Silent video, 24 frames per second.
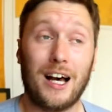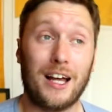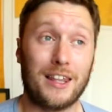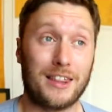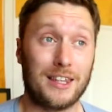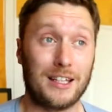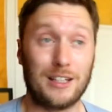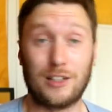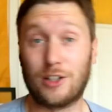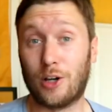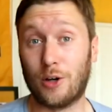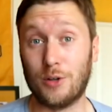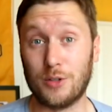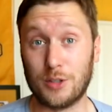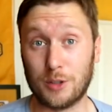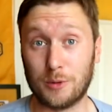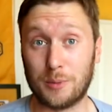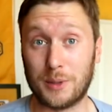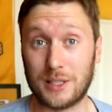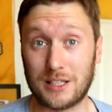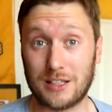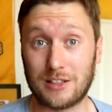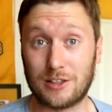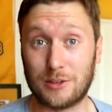I think Coady
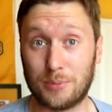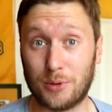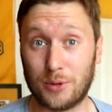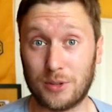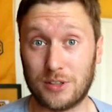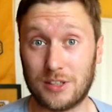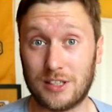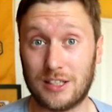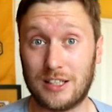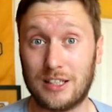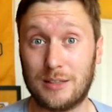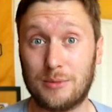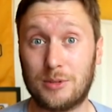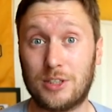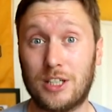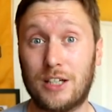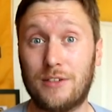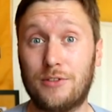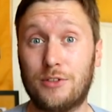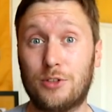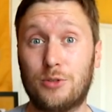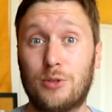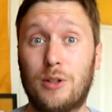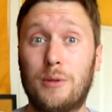will be disappointed in
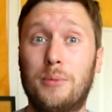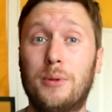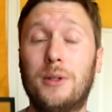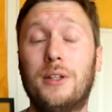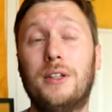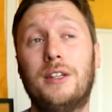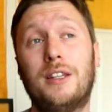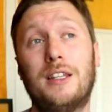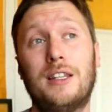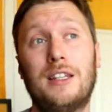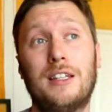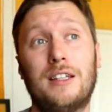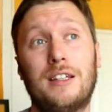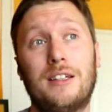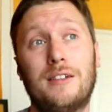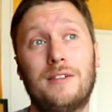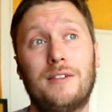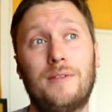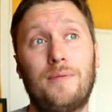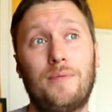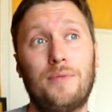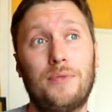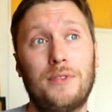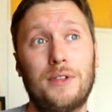himself as well, but
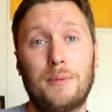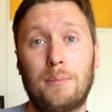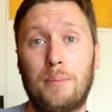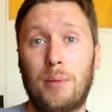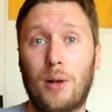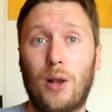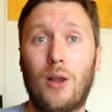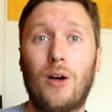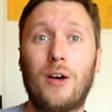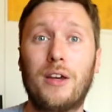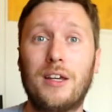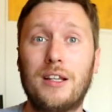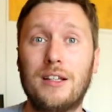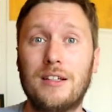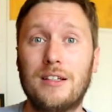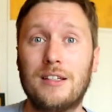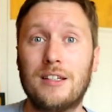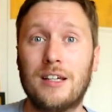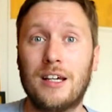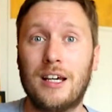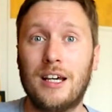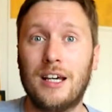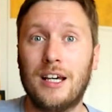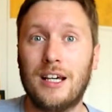the
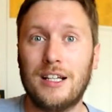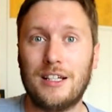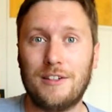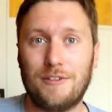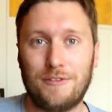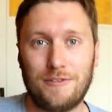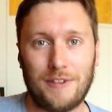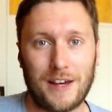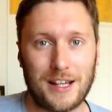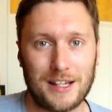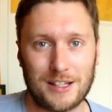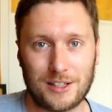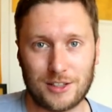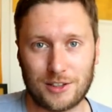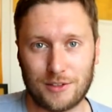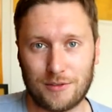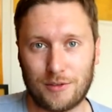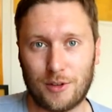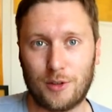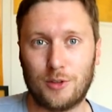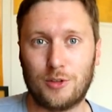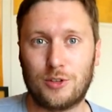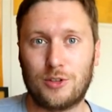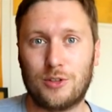blind defence
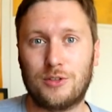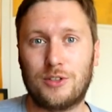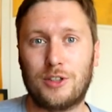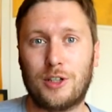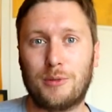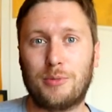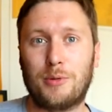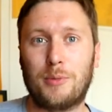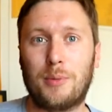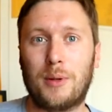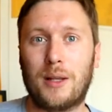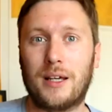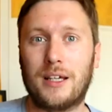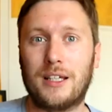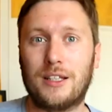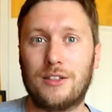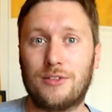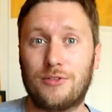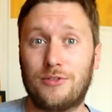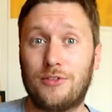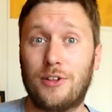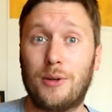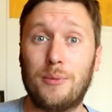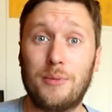of those type of
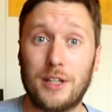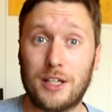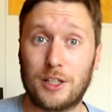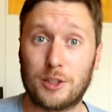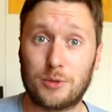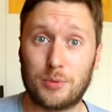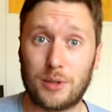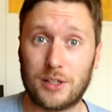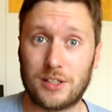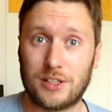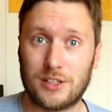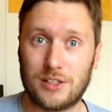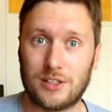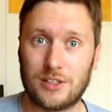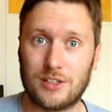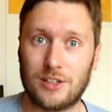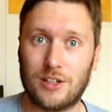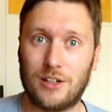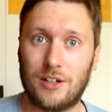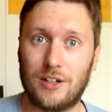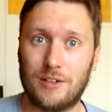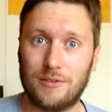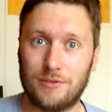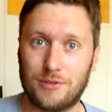players from the Express and
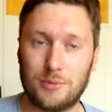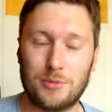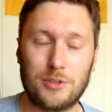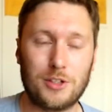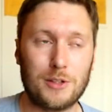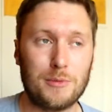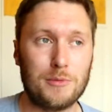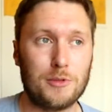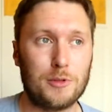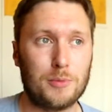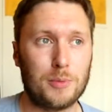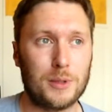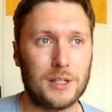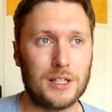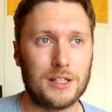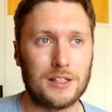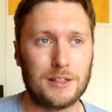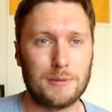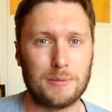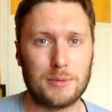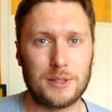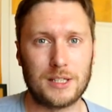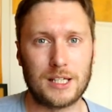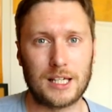Star and from Tim
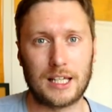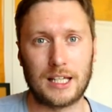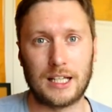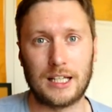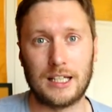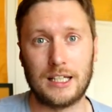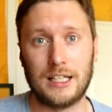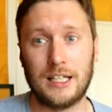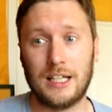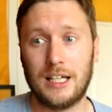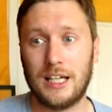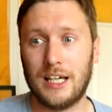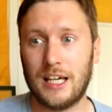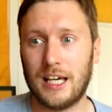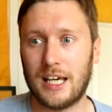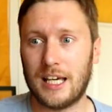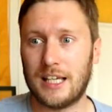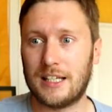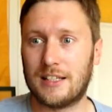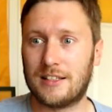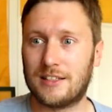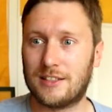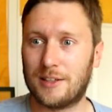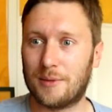Spiers in particular
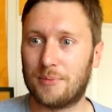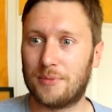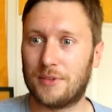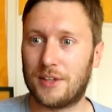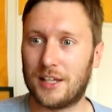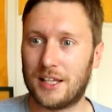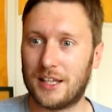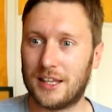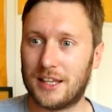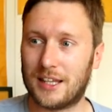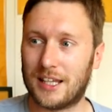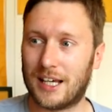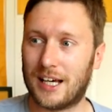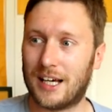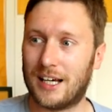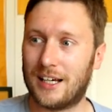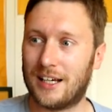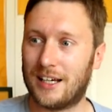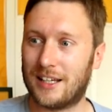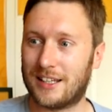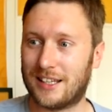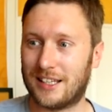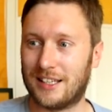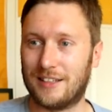is something
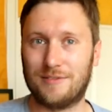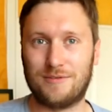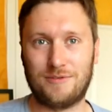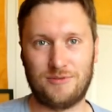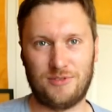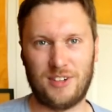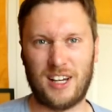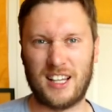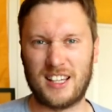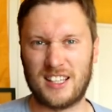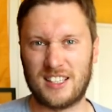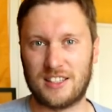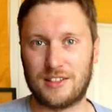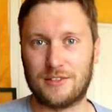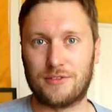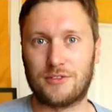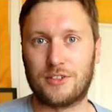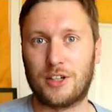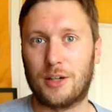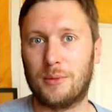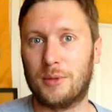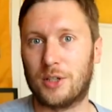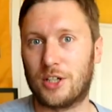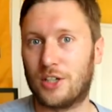that I think fans
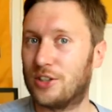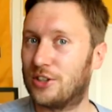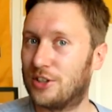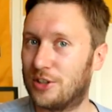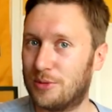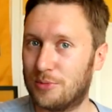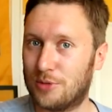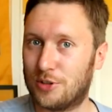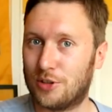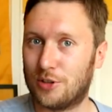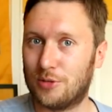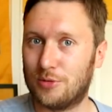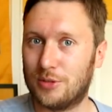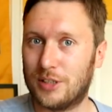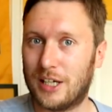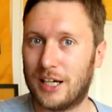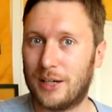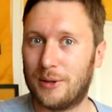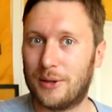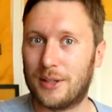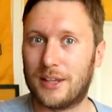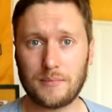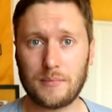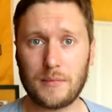have come accustomed to
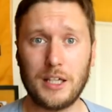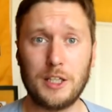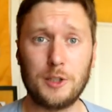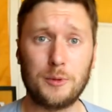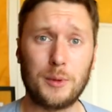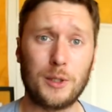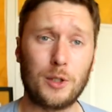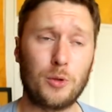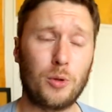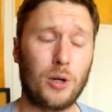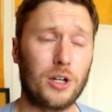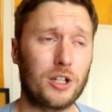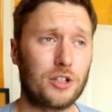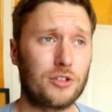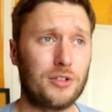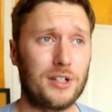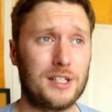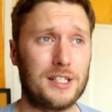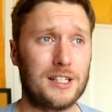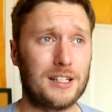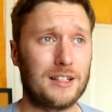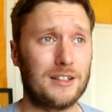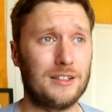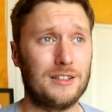now. He's been quite
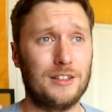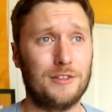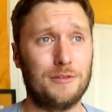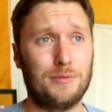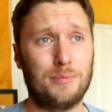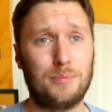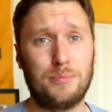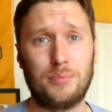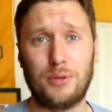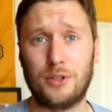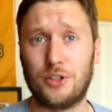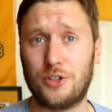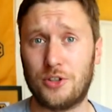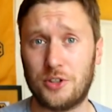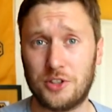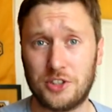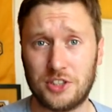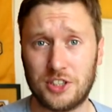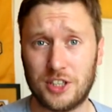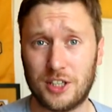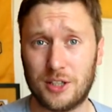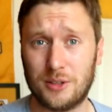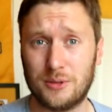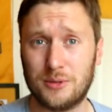critical of
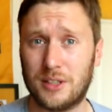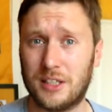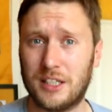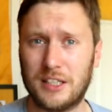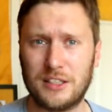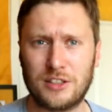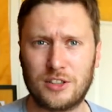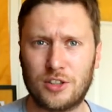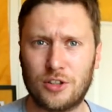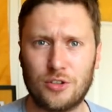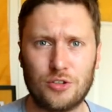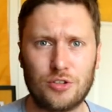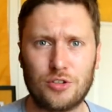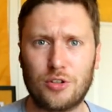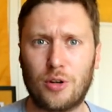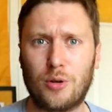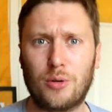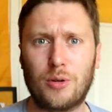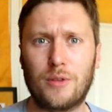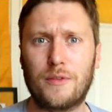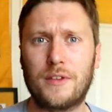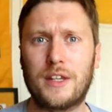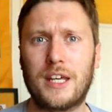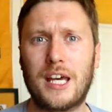Patricio and his
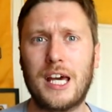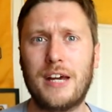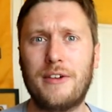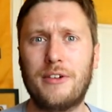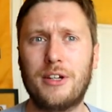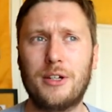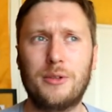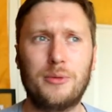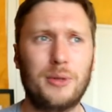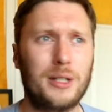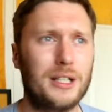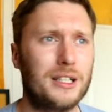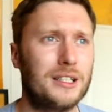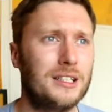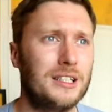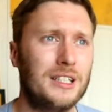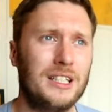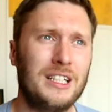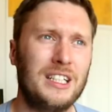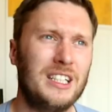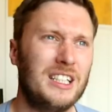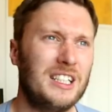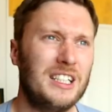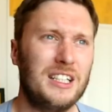control of the area where
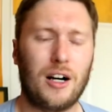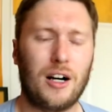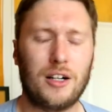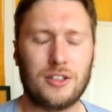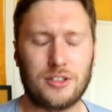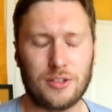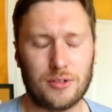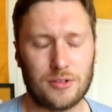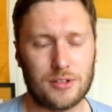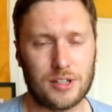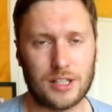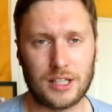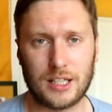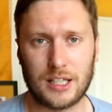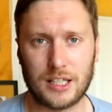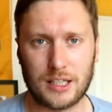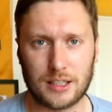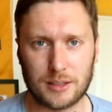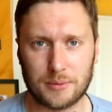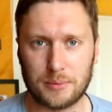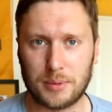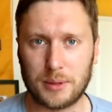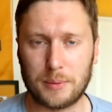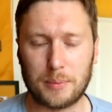I don't think
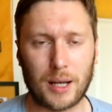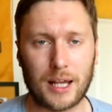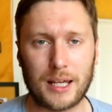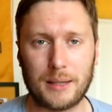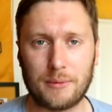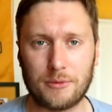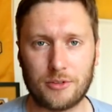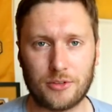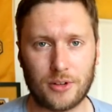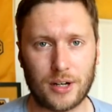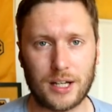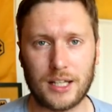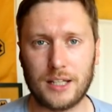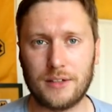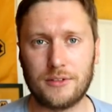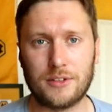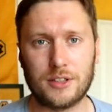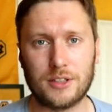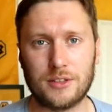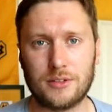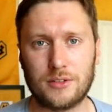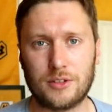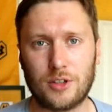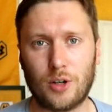he can be blamed for any
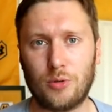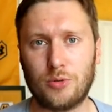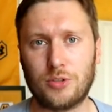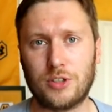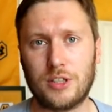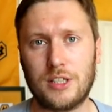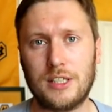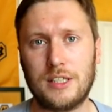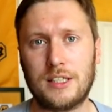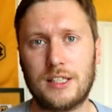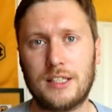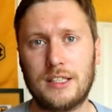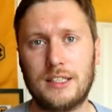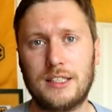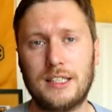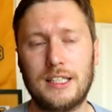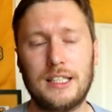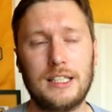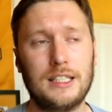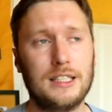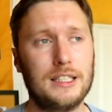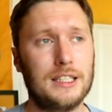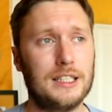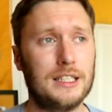of the goals that he's
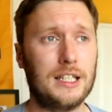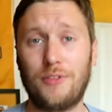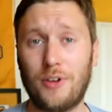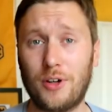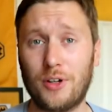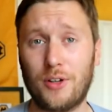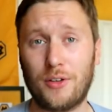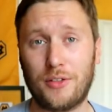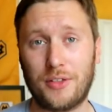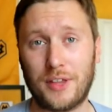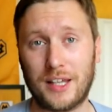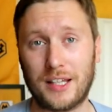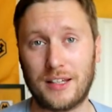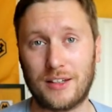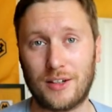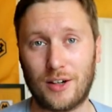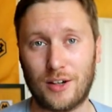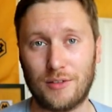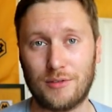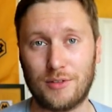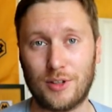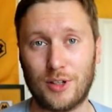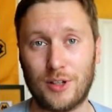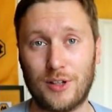conceded. the final thing
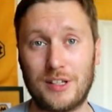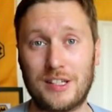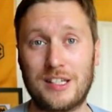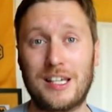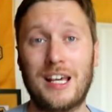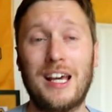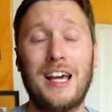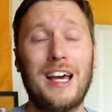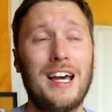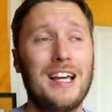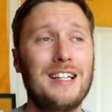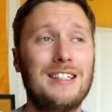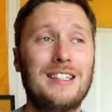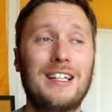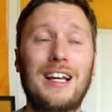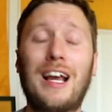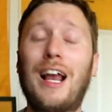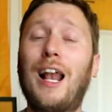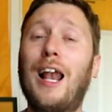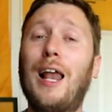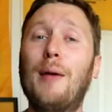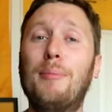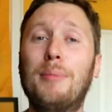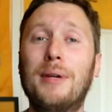that I've learnt is
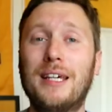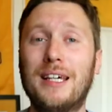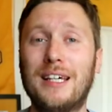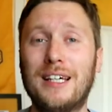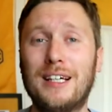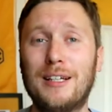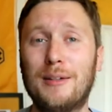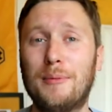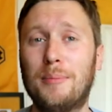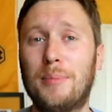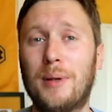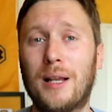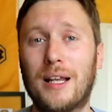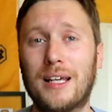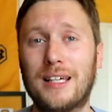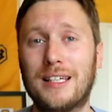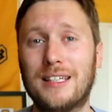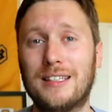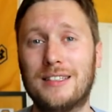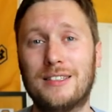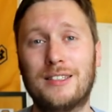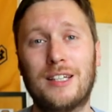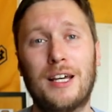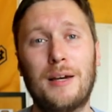that clapping England
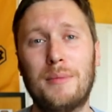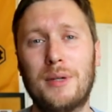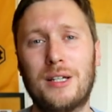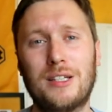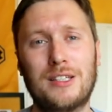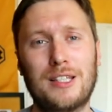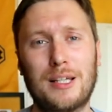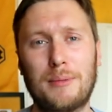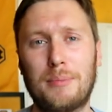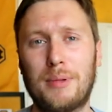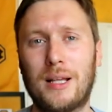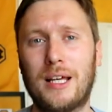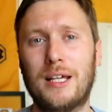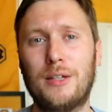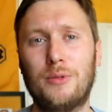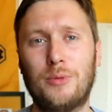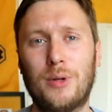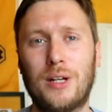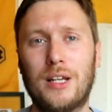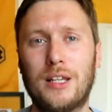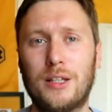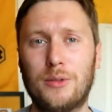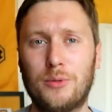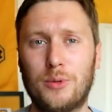players because they
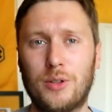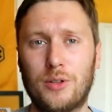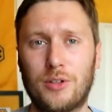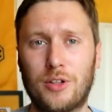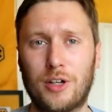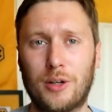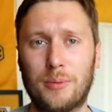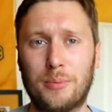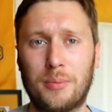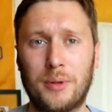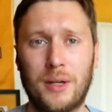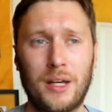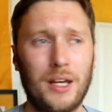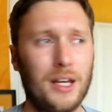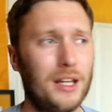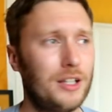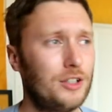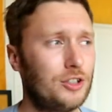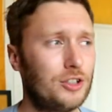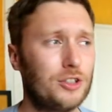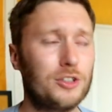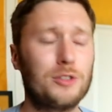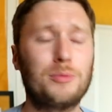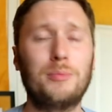played well at the World Cup
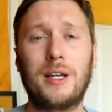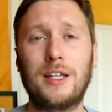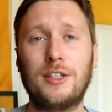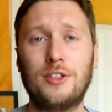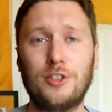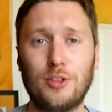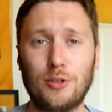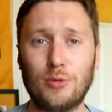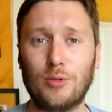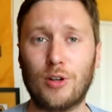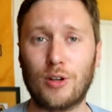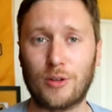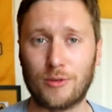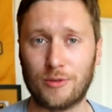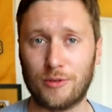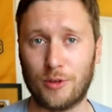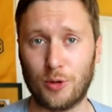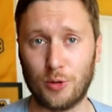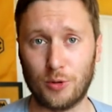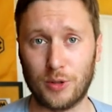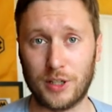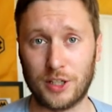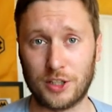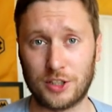just makes you look
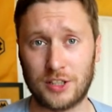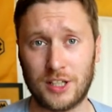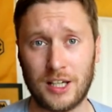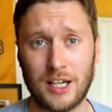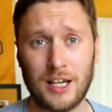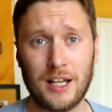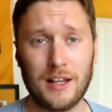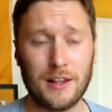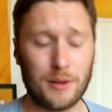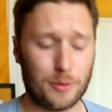foolish.